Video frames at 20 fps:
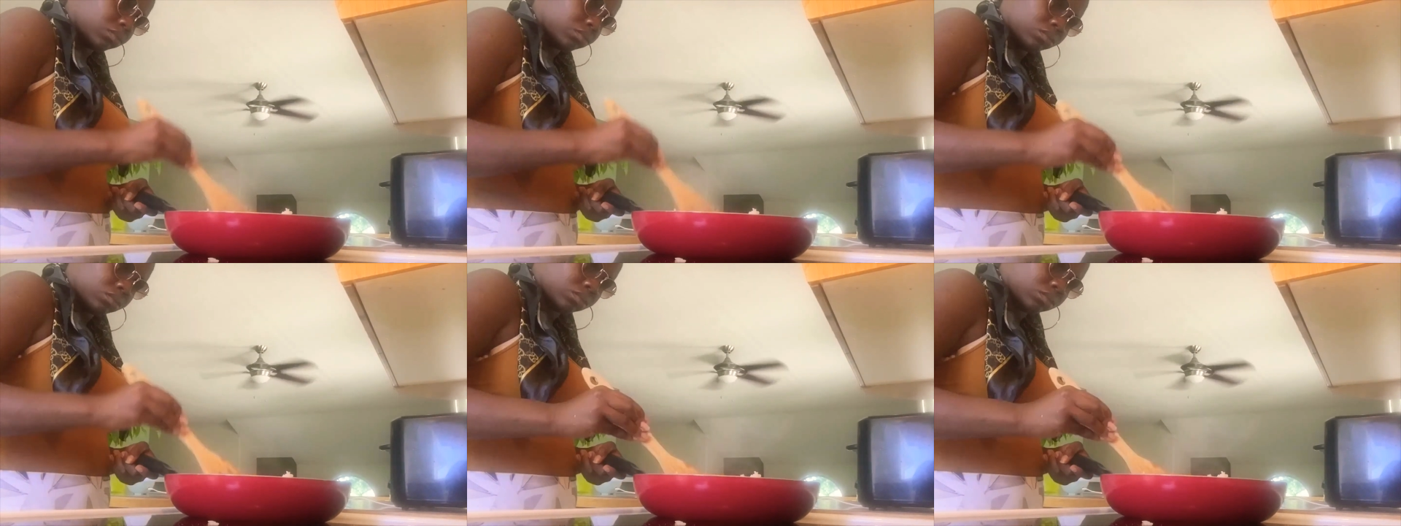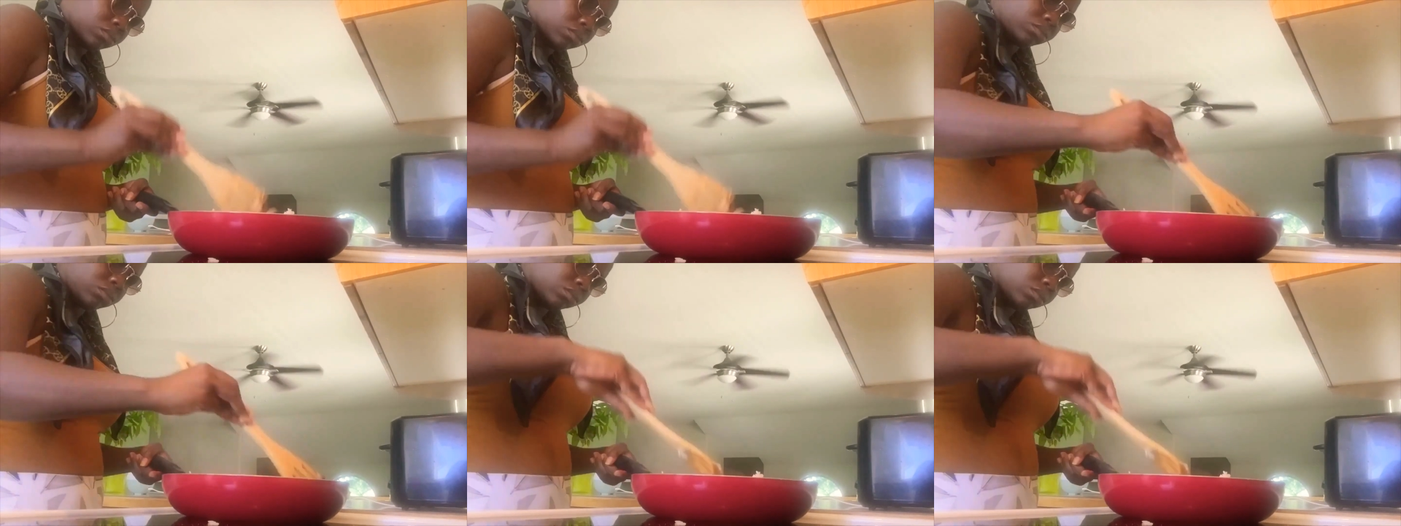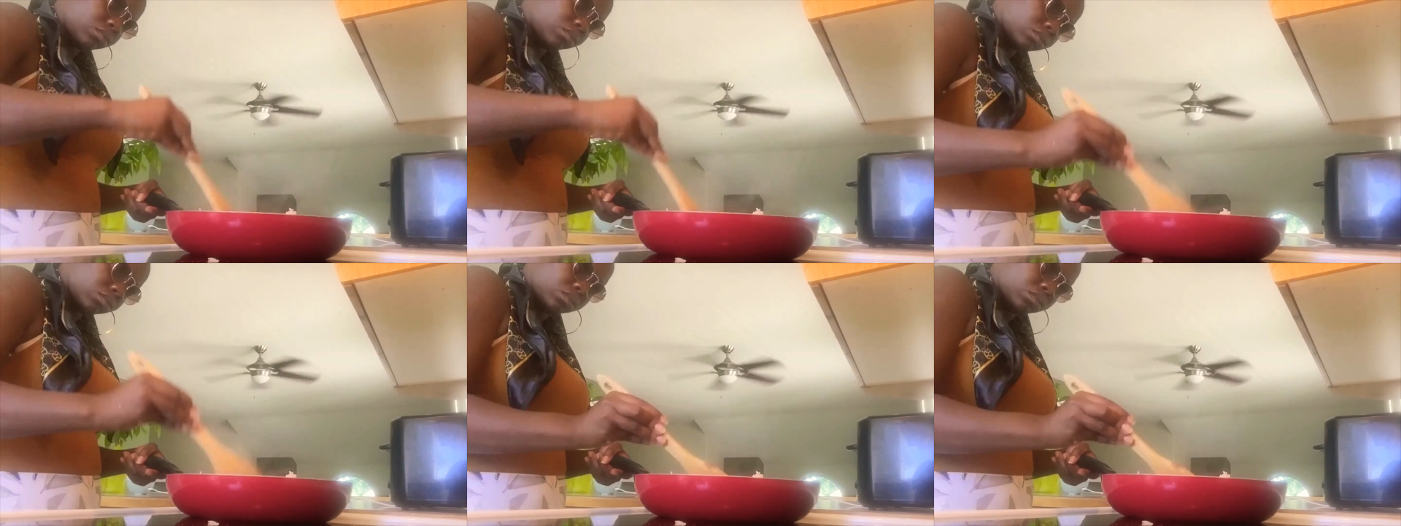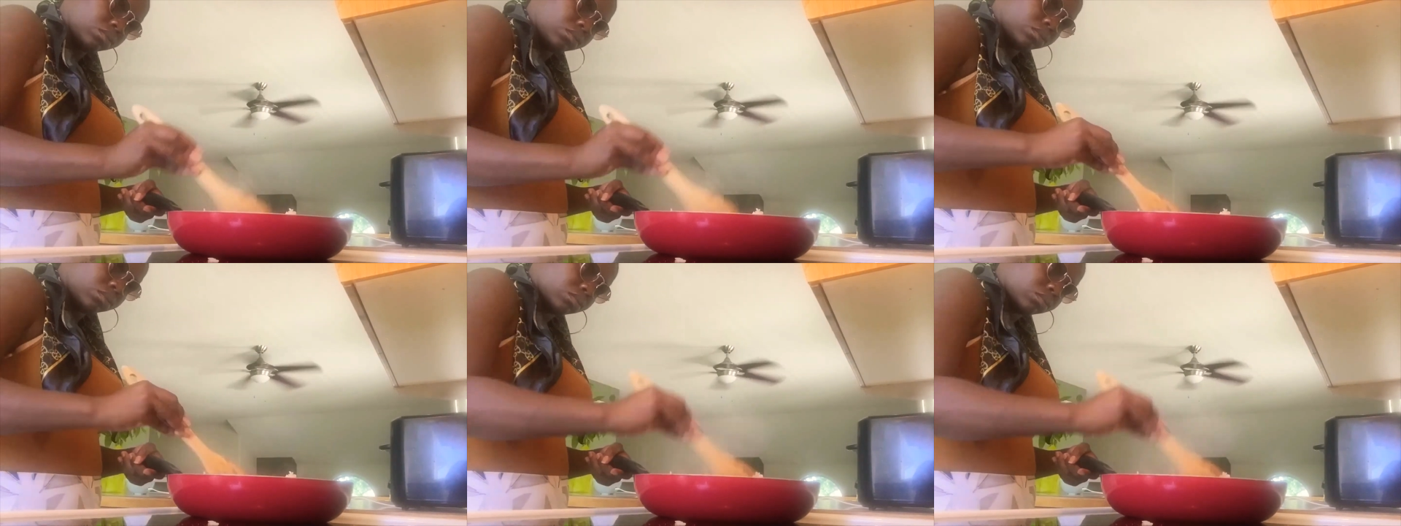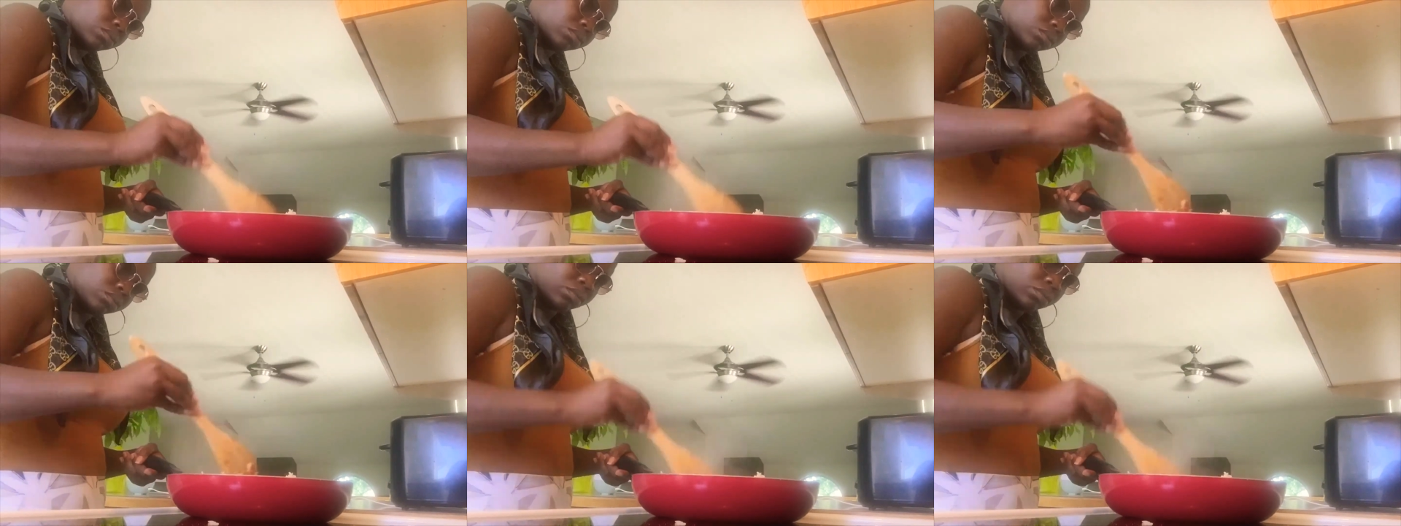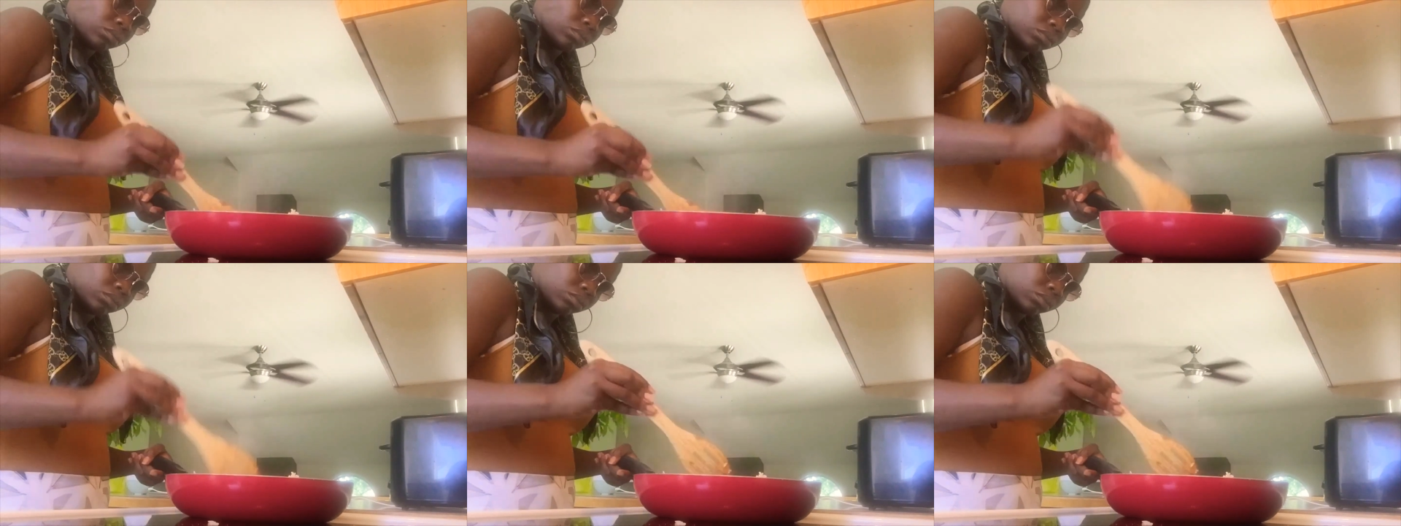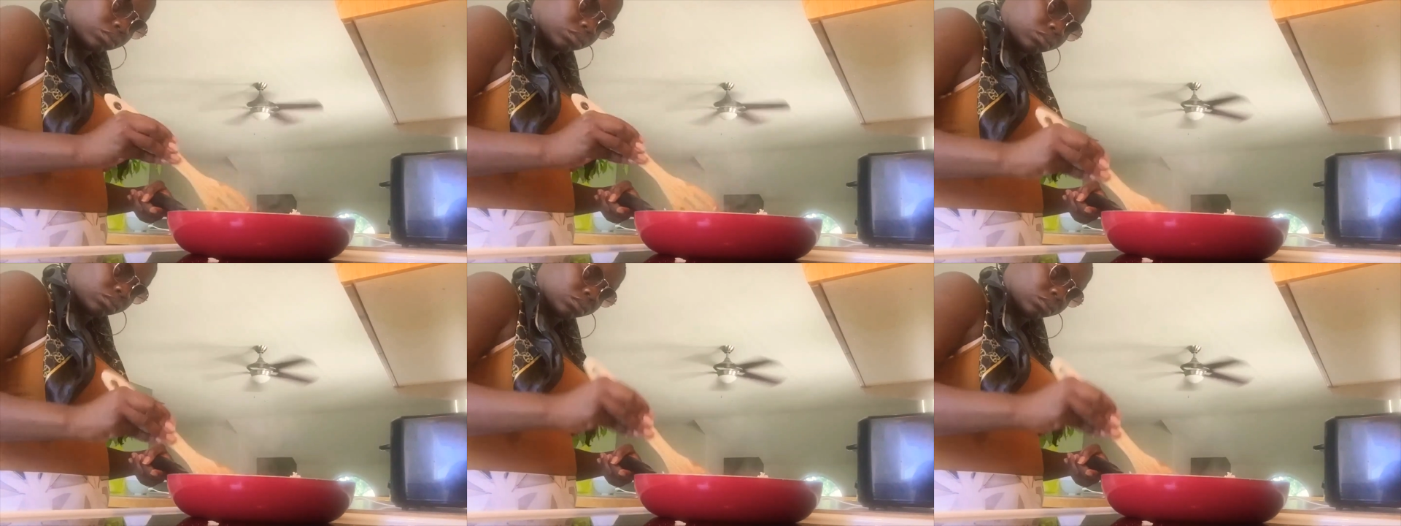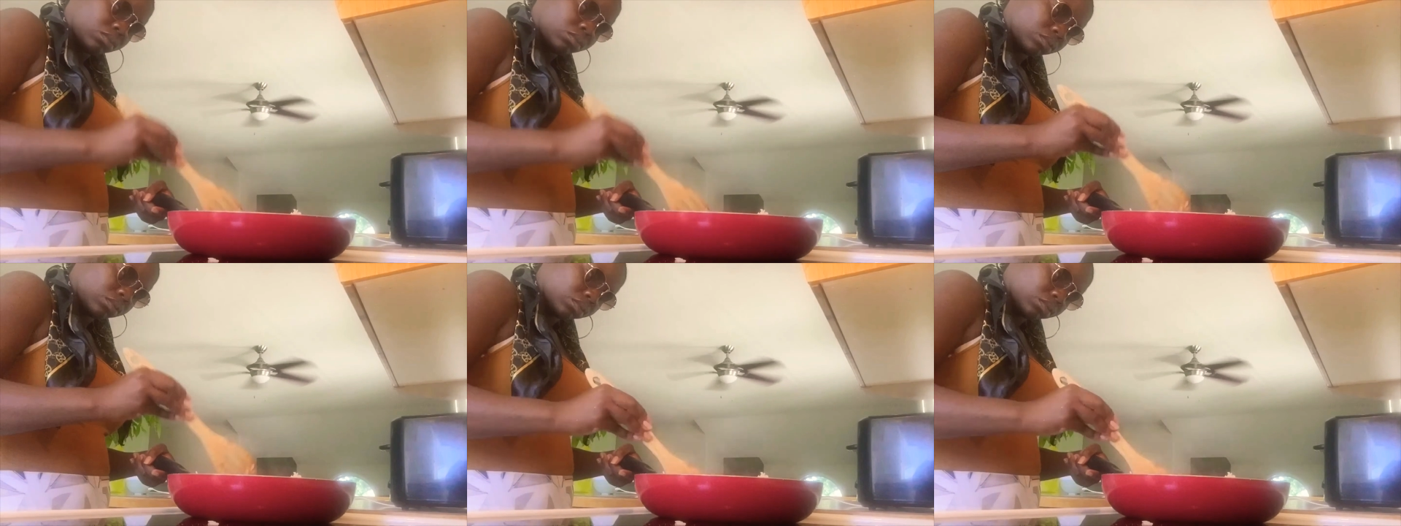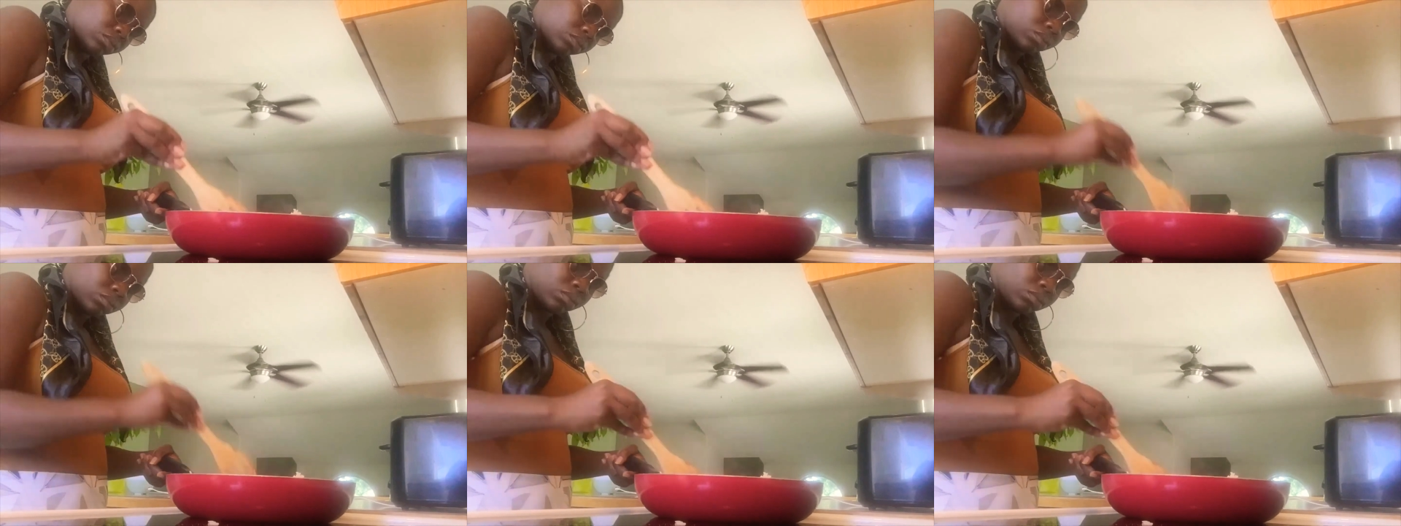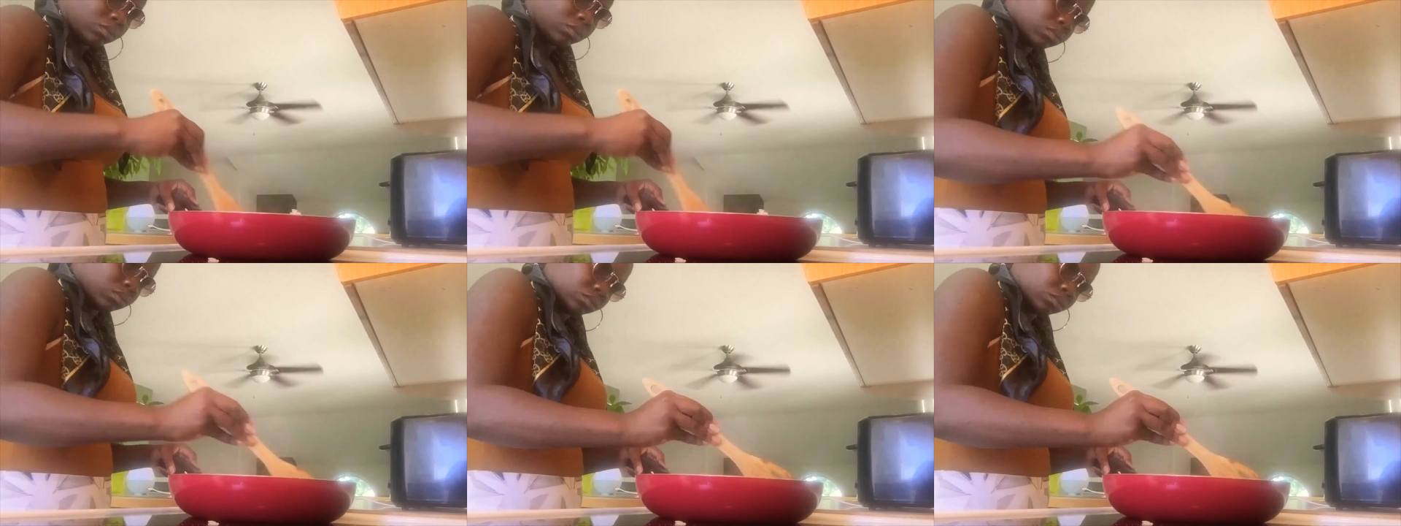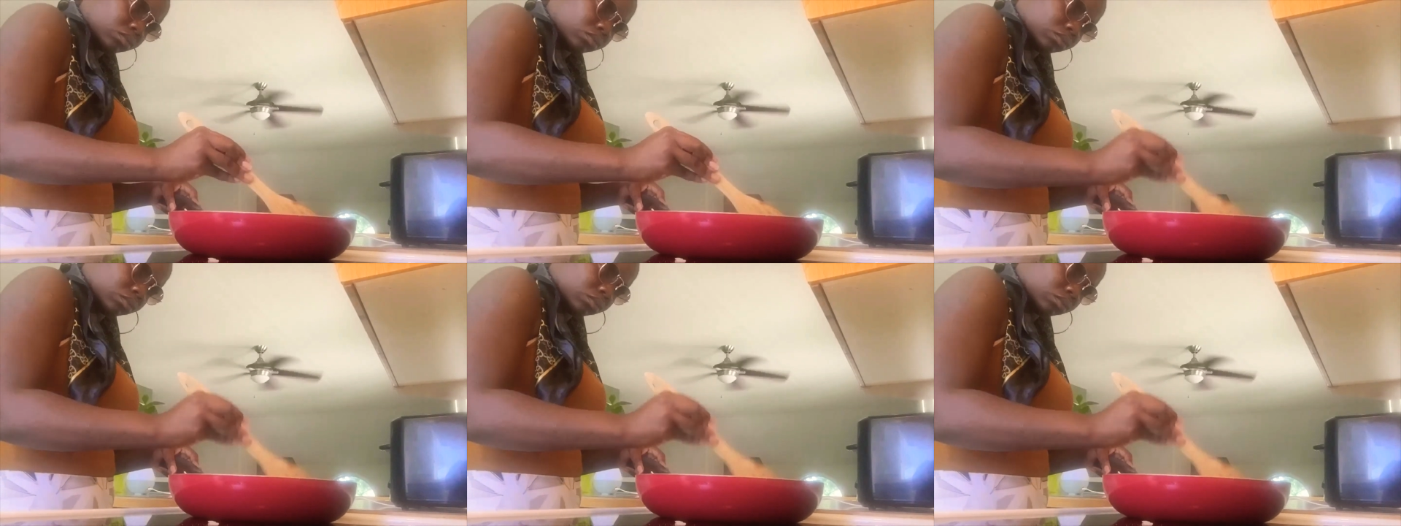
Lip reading: [unreadable: no face in view]